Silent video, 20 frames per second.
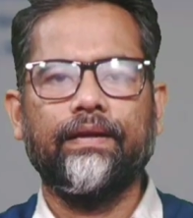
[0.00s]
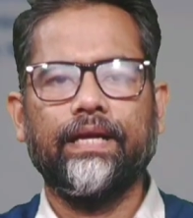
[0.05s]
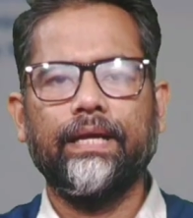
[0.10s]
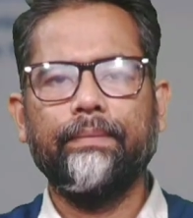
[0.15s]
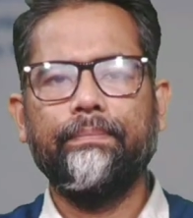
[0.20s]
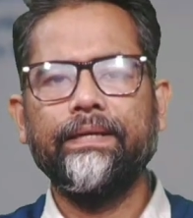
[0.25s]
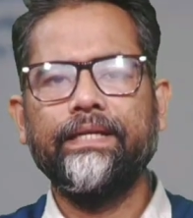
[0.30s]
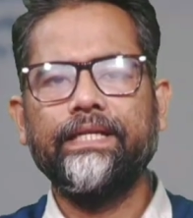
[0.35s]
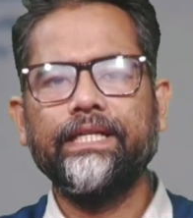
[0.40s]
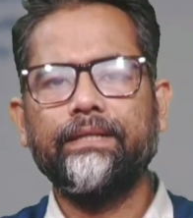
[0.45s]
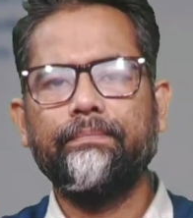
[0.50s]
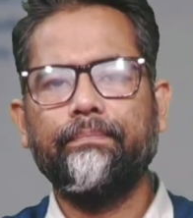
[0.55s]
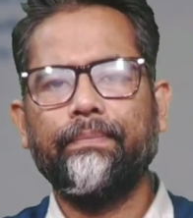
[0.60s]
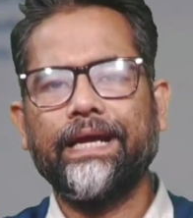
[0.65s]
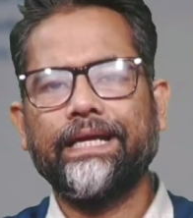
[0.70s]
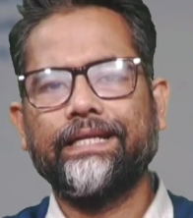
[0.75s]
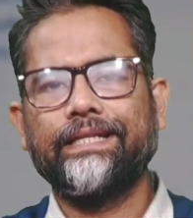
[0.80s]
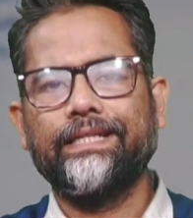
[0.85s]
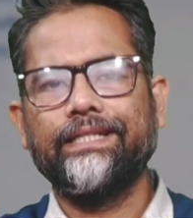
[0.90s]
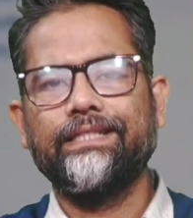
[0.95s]
Repeated
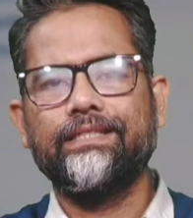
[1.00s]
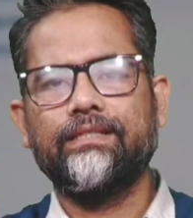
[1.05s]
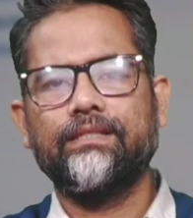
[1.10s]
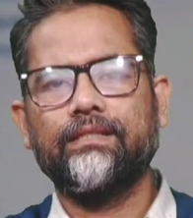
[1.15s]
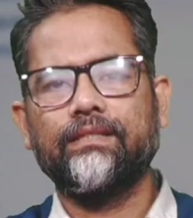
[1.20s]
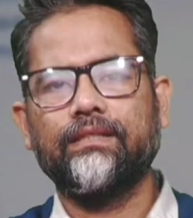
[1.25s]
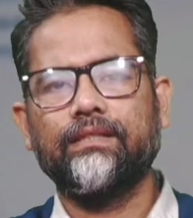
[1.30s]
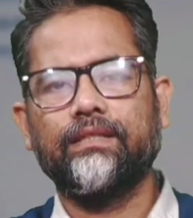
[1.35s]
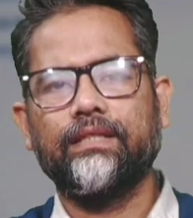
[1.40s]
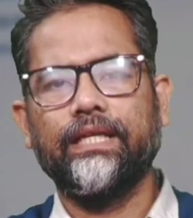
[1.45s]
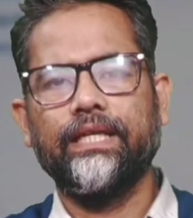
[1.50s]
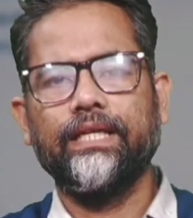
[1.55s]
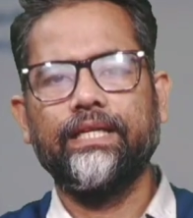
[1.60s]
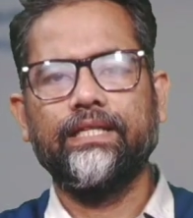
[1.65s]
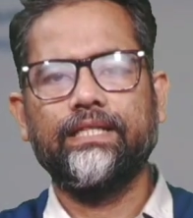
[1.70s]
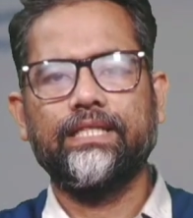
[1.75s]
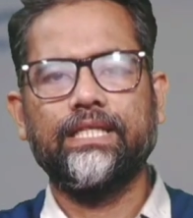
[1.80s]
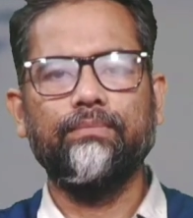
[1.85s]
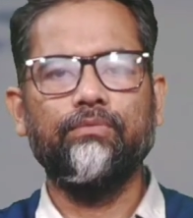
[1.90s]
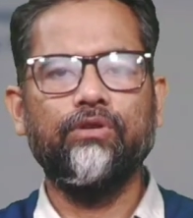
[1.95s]
practice
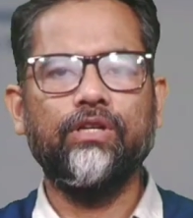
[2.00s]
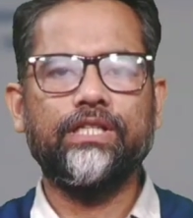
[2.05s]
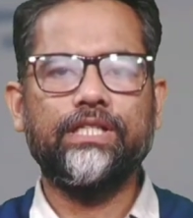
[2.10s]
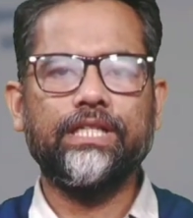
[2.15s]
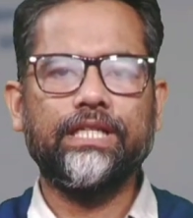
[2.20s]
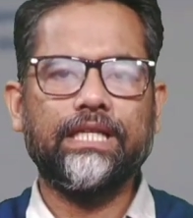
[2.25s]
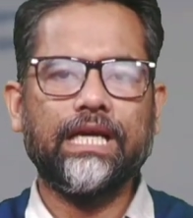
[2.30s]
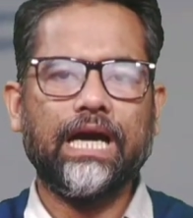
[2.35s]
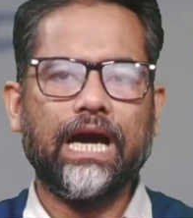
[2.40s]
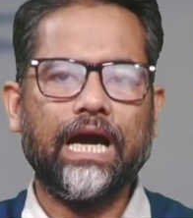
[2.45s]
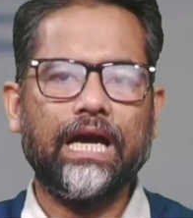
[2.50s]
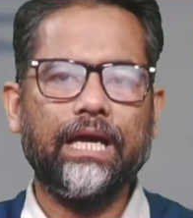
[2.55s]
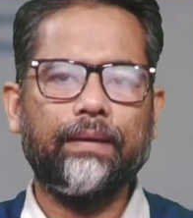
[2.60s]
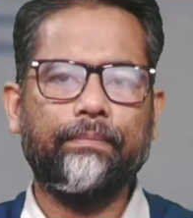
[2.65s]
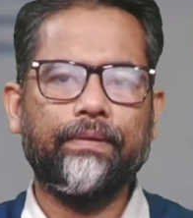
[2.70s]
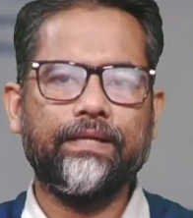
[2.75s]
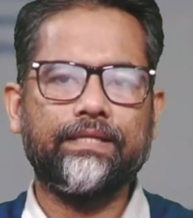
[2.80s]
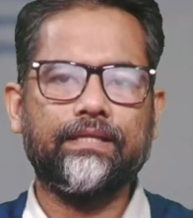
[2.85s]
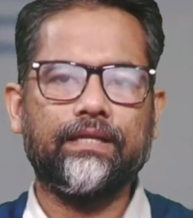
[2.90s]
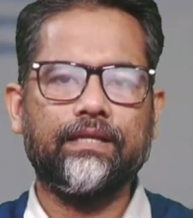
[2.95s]
in simulated
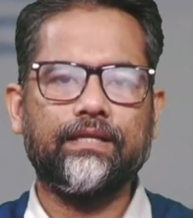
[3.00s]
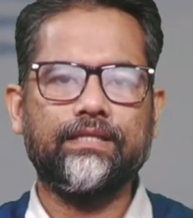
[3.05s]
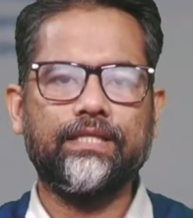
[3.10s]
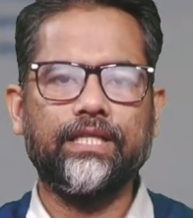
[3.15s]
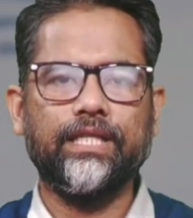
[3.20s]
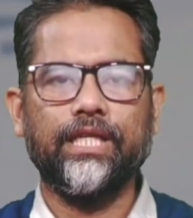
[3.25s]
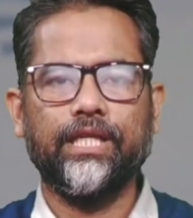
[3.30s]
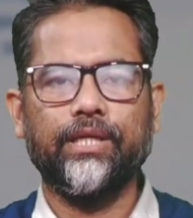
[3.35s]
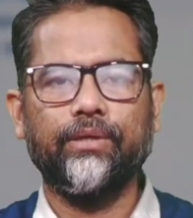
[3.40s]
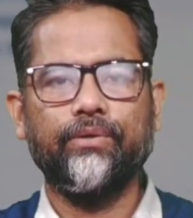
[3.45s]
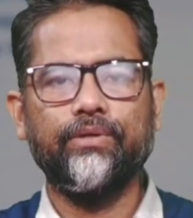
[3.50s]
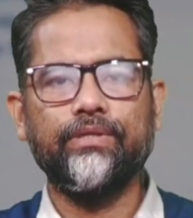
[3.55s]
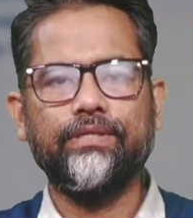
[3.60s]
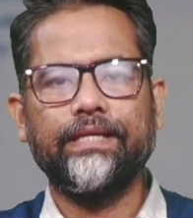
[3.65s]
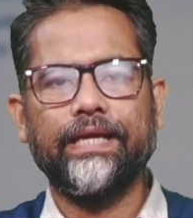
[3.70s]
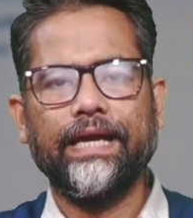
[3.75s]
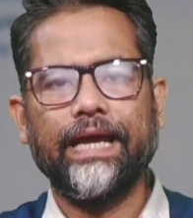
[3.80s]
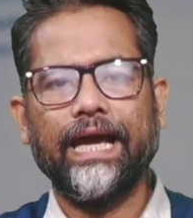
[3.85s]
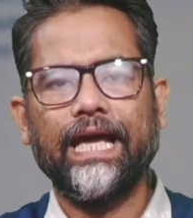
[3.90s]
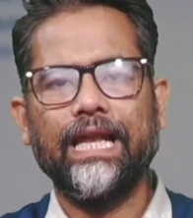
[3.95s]
high-pressure
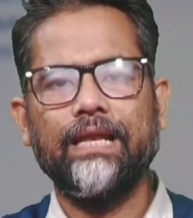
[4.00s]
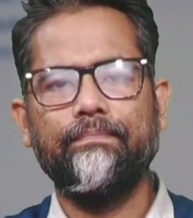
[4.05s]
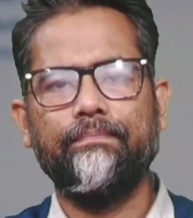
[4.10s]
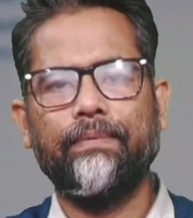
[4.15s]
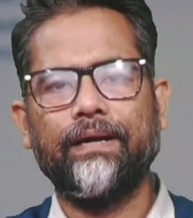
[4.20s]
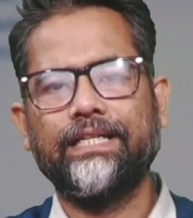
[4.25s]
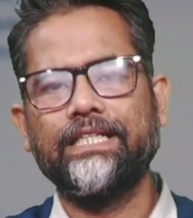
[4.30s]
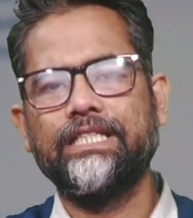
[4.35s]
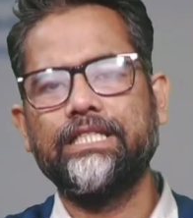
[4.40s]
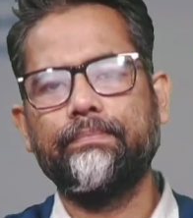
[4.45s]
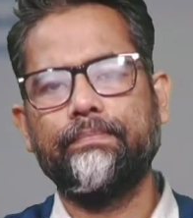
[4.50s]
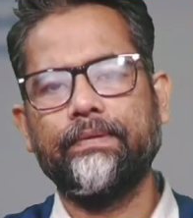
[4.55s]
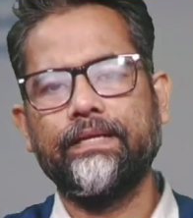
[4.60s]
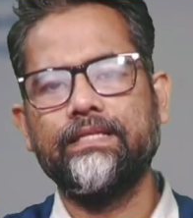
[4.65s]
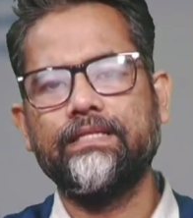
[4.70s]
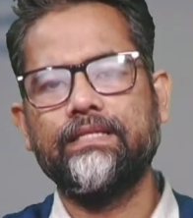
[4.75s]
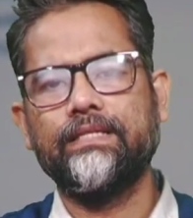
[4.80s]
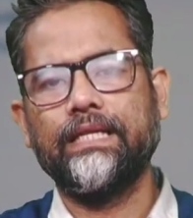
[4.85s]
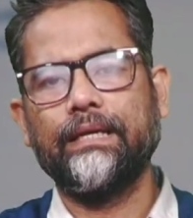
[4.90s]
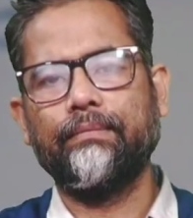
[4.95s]
scenarios help
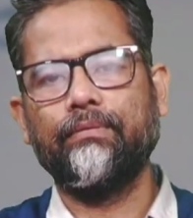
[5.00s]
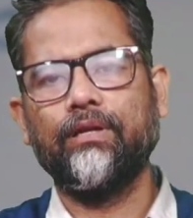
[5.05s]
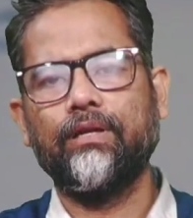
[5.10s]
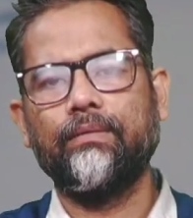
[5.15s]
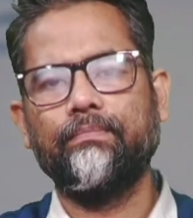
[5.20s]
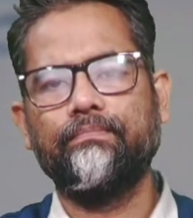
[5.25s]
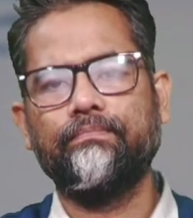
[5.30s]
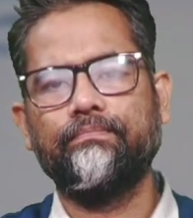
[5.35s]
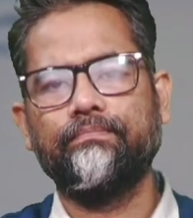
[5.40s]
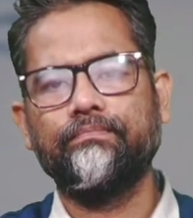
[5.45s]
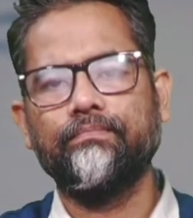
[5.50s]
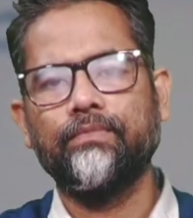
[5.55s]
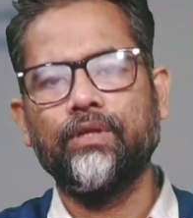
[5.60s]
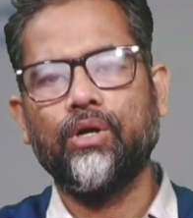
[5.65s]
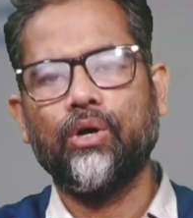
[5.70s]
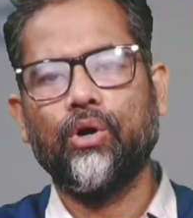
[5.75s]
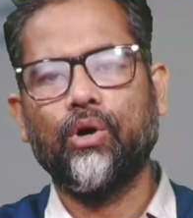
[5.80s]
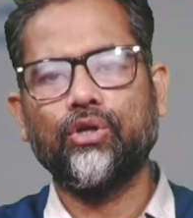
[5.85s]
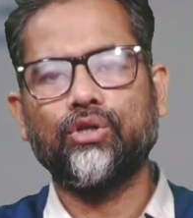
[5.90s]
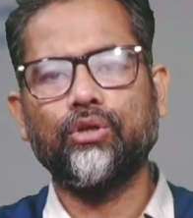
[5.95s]
participants develop
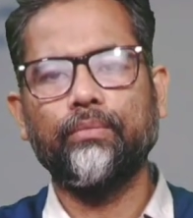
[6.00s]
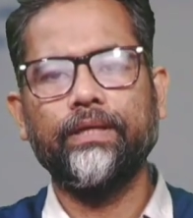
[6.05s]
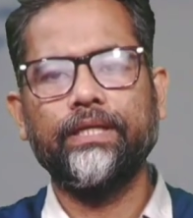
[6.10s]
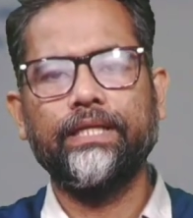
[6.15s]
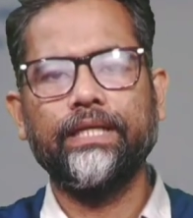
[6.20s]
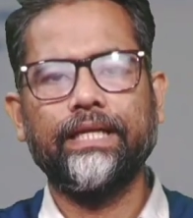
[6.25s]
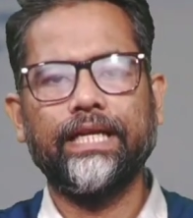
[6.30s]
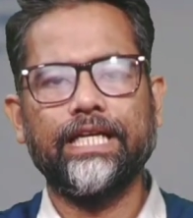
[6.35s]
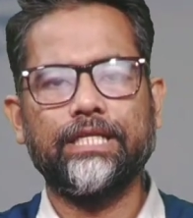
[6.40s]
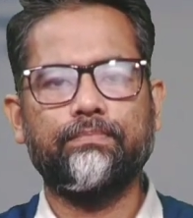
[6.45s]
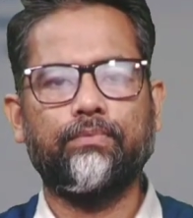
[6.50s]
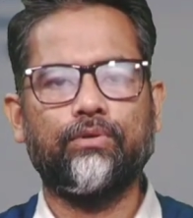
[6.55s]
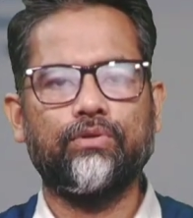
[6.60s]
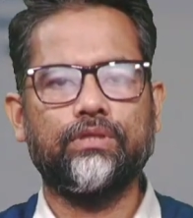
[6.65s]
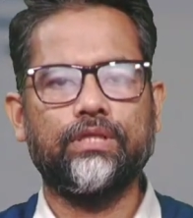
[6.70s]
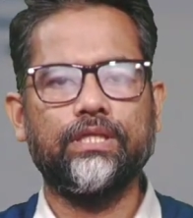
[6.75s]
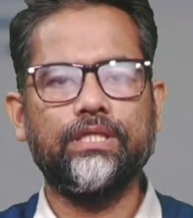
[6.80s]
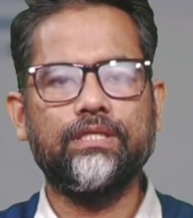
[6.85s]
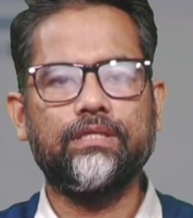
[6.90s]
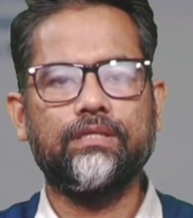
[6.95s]
automatic
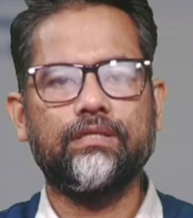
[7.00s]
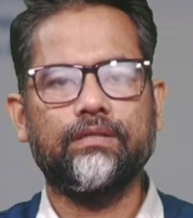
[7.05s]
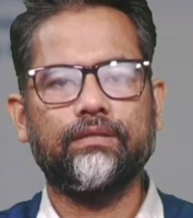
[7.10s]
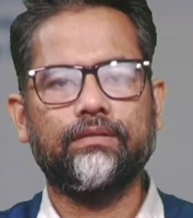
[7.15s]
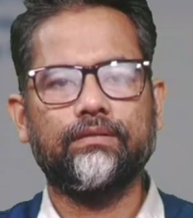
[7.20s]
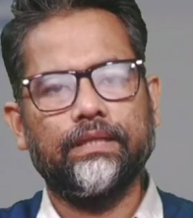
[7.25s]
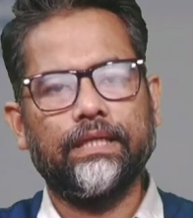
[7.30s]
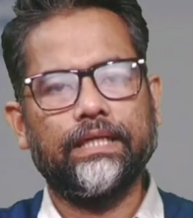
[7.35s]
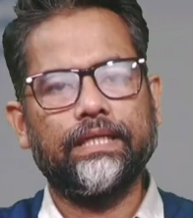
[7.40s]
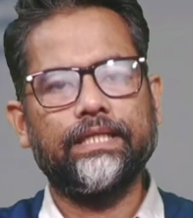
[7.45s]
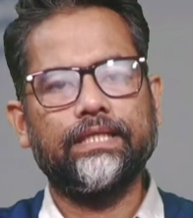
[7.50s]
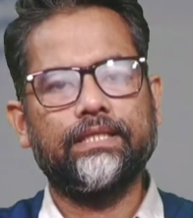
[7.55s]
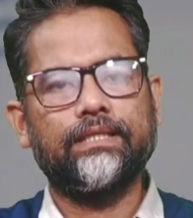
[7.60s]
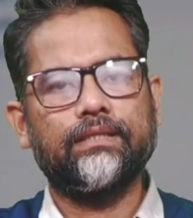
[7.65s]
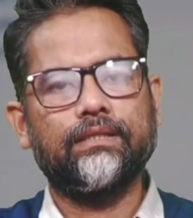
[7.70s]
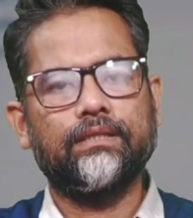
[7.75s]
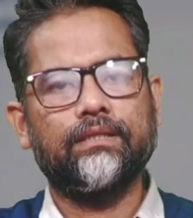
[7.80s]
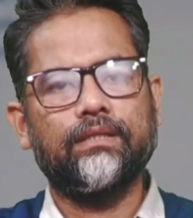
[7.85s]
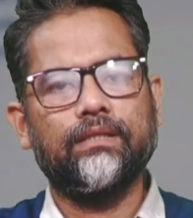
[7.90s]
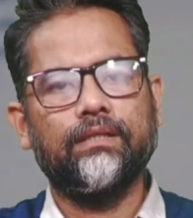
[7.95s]
responses, that
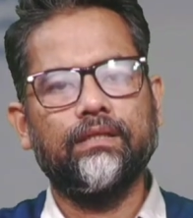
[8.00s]
is,